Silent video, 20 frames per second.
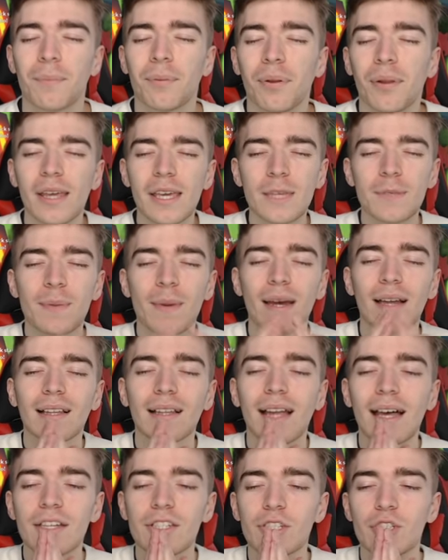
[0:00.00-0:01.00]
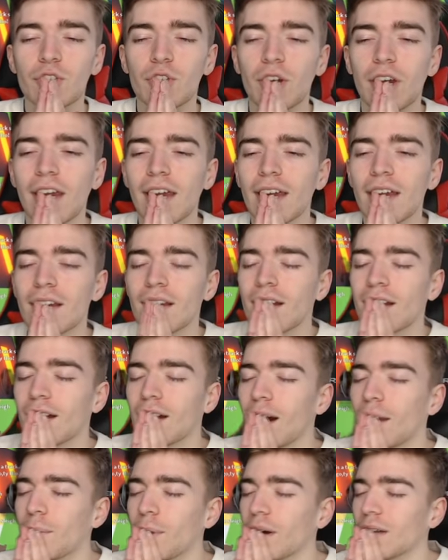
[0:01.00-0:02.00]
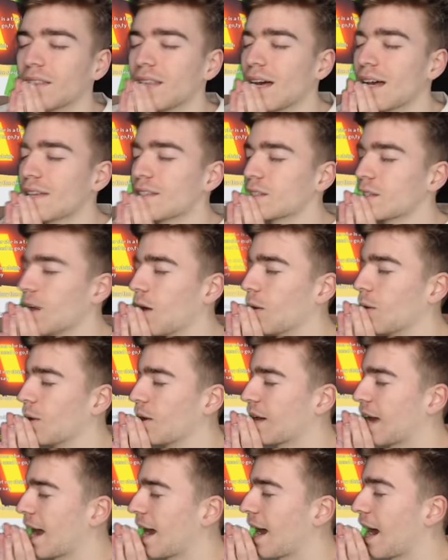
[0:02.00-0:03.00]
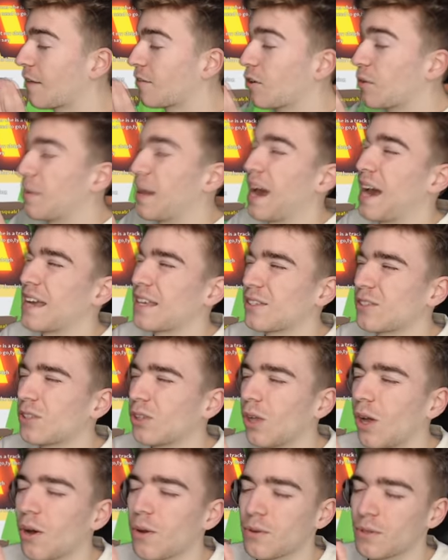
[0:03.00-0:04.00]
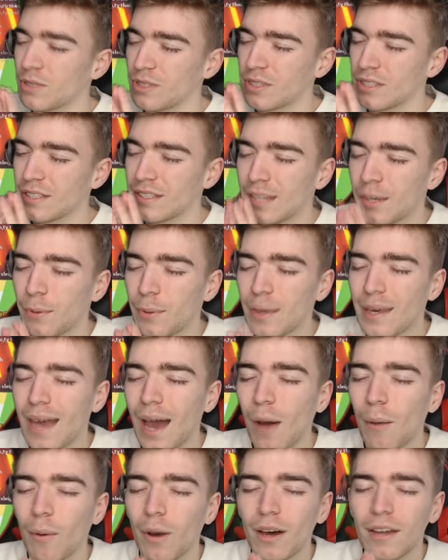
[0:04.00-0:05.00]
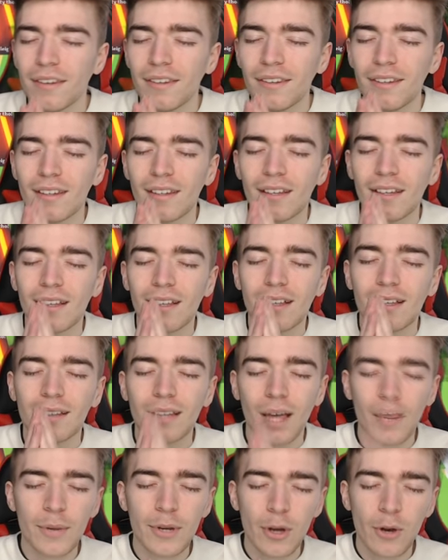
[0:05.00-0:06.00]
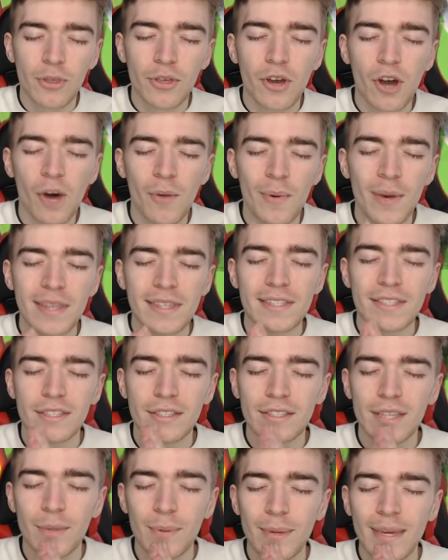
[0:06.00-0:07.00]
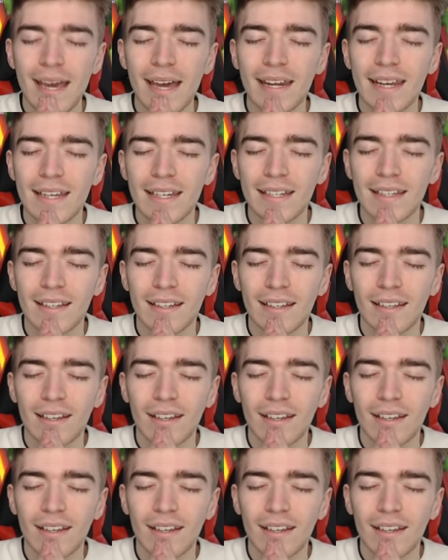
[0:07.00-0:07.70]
Please be a legendary! Come on, let's go. Okay, I've got my eyes closed. Did we get one? Let me know in the comments, did we get it?